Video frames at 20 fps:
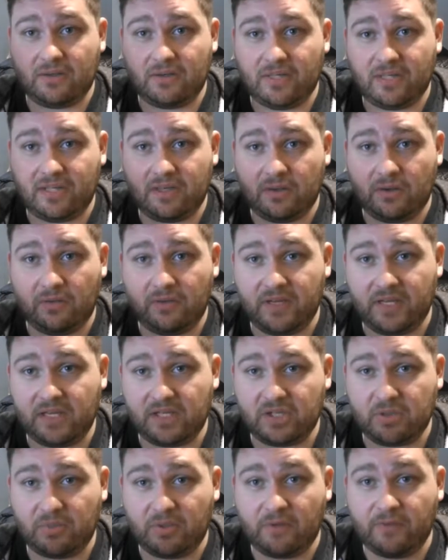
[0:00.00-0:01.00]
hit the
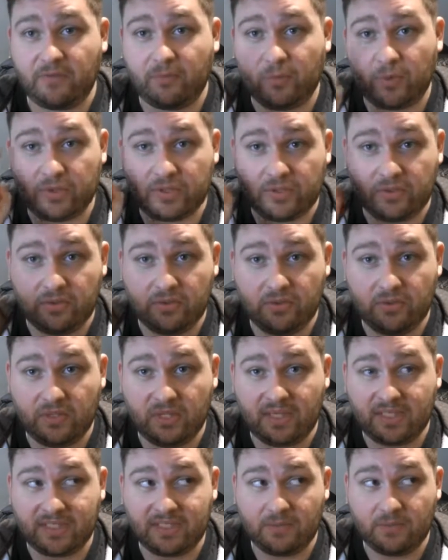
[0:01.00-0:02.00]
notification bell for more Toku
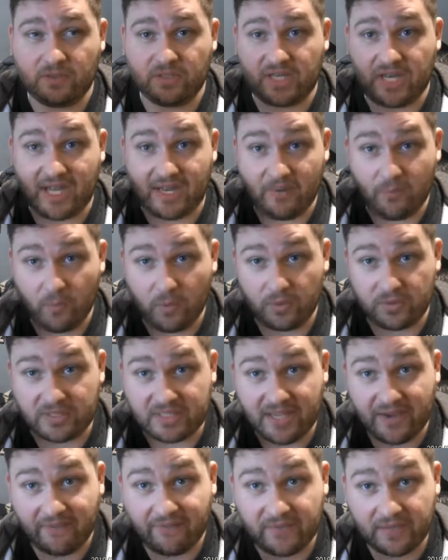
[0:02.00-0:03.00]
content, which I will
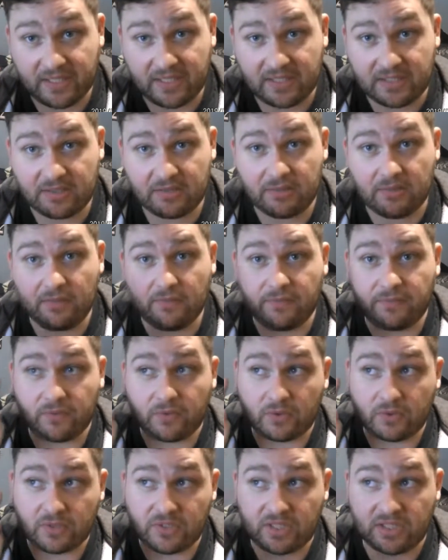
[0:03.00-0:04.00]
definitely do
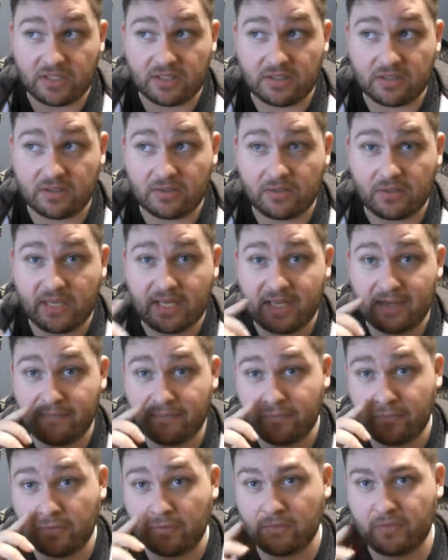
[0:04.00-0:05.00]
for Jinno and
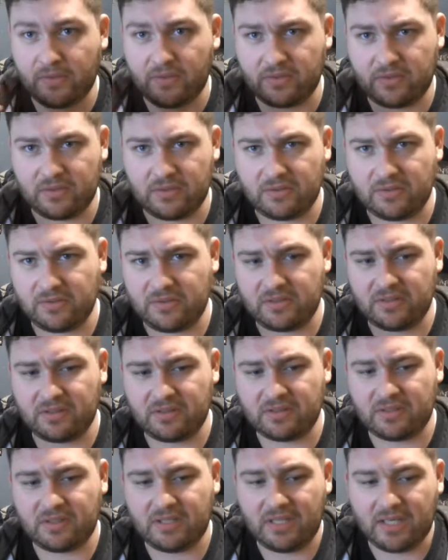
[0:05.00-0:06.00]
for Rio
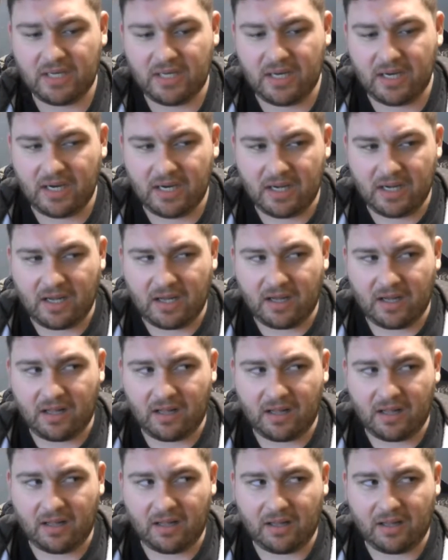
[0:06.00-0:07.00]
Soldier.
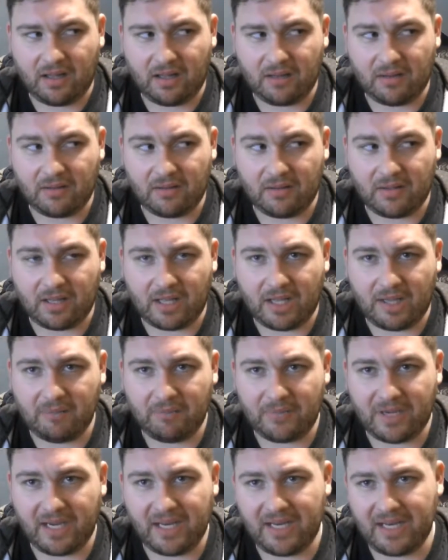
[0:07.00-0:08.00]
I
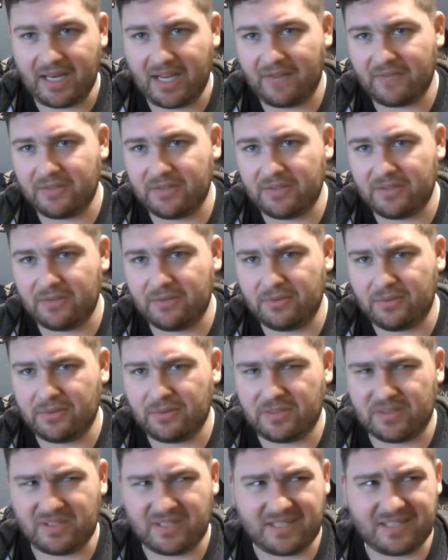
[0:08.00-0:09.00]
might have to do
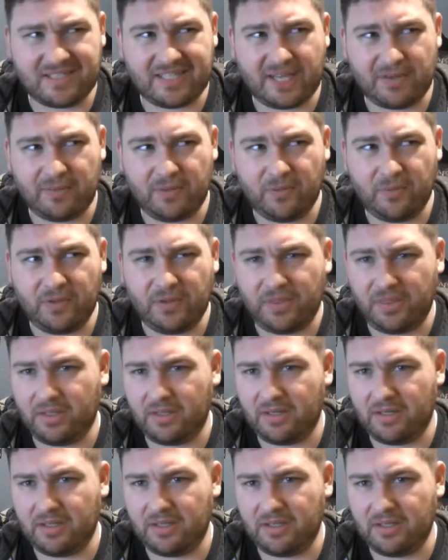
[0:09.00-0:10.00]
a segment with,
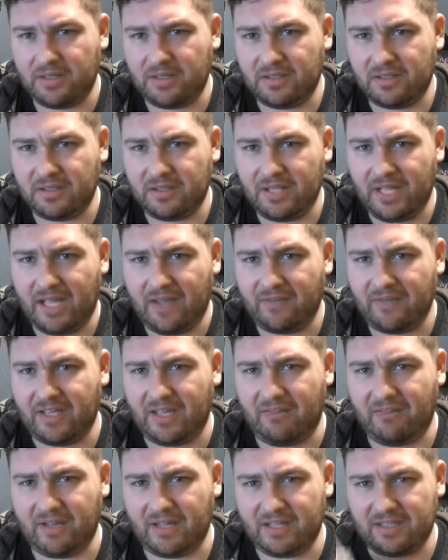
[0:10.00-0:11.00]
Kev to
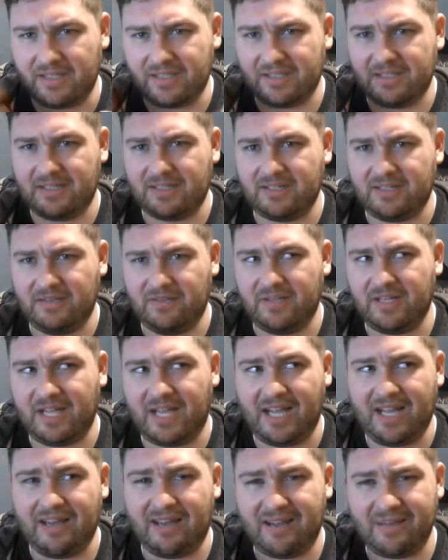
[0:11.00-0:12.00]
have, like, a discussion of it.
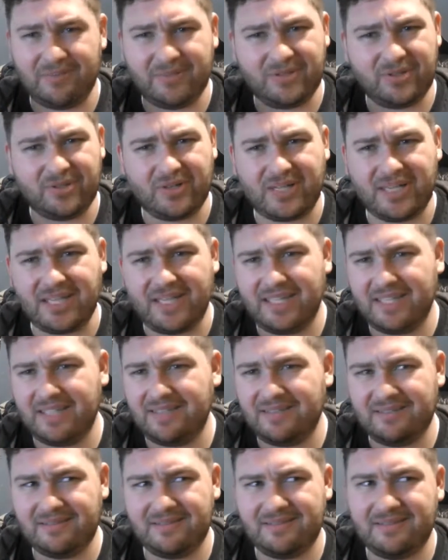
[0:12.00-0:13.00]
I'm
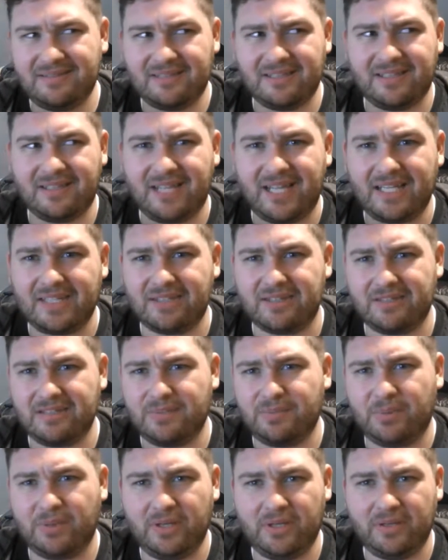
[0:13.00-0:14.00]
trying to latch on
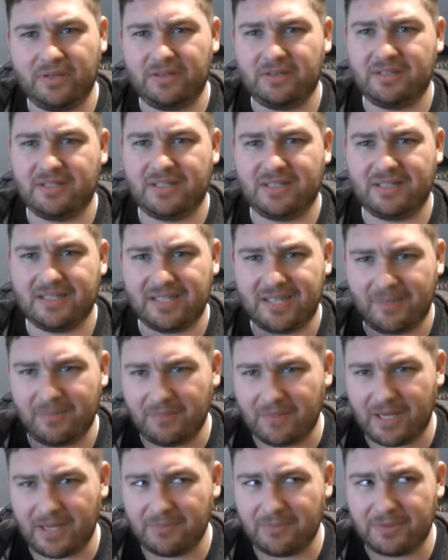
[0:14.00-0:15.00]
spoilers, because
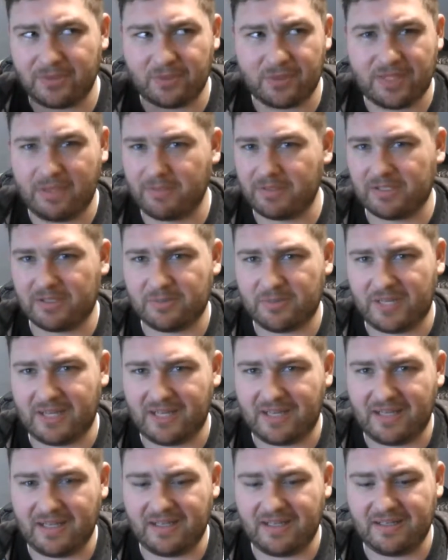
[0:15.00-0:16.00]
I'm 20 episodes
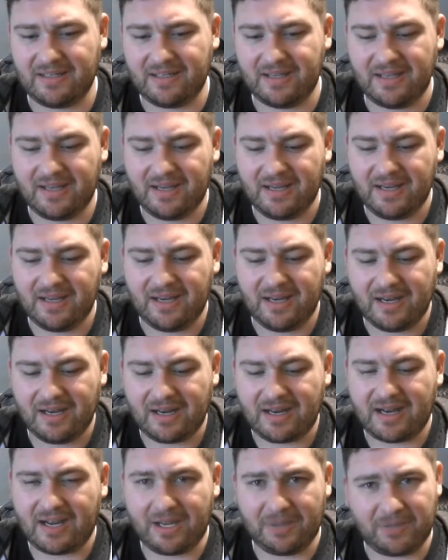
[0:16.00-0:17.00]
behind.
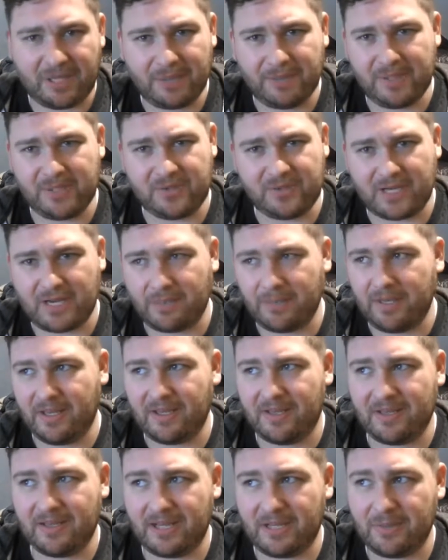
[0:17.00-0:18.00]
I might be dropping
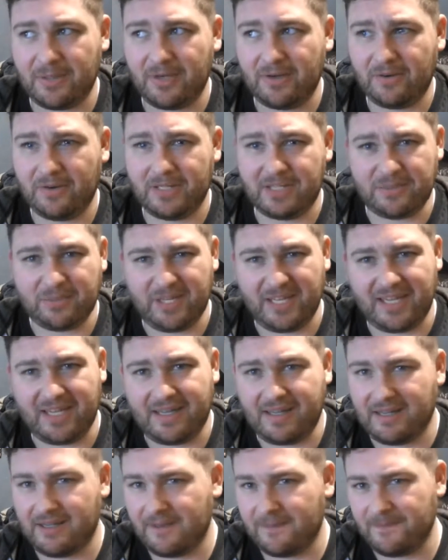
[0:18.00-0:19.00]
it. I'm hearing it's
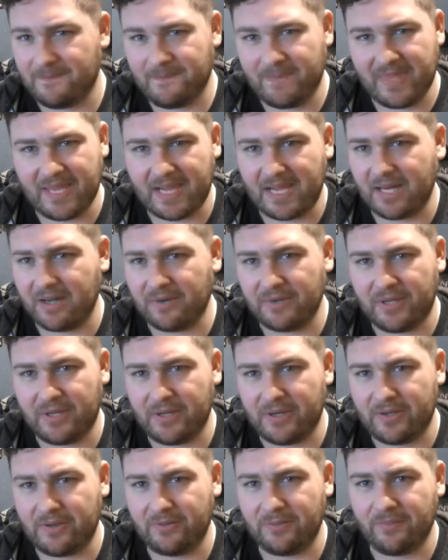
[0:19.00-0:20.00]
bad. I don't
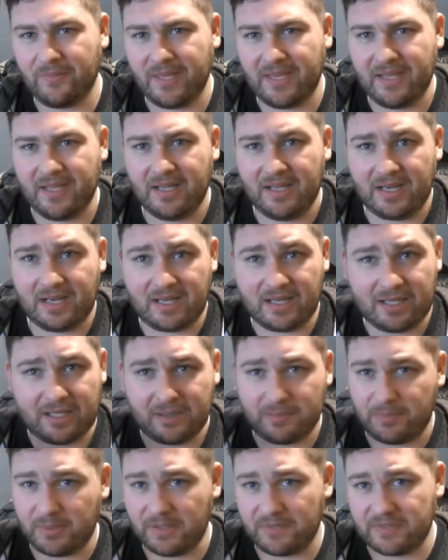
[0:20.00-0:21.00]
know.
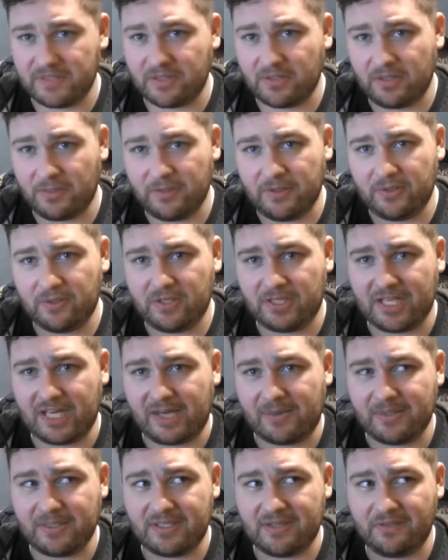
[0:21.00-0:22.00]
But if so, let me know in the
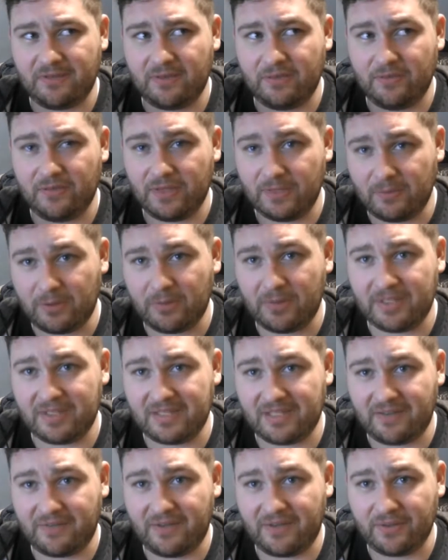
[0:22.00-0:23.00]
comments if you really want me to
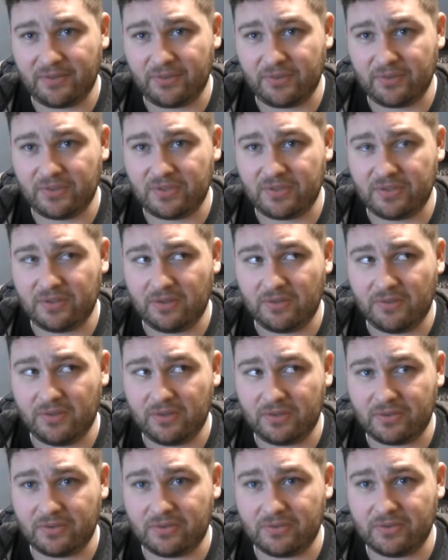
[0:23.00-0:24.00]
tough out through Rio
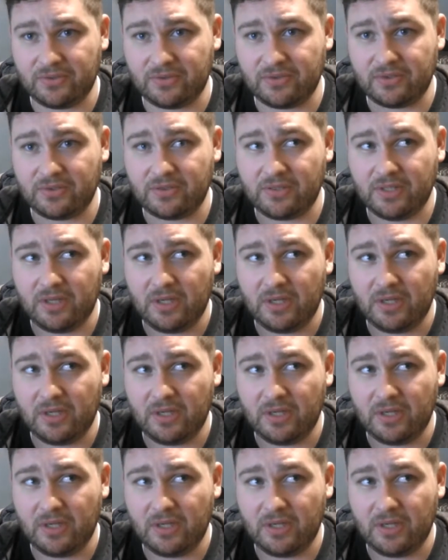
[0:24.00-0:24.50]
Soldier,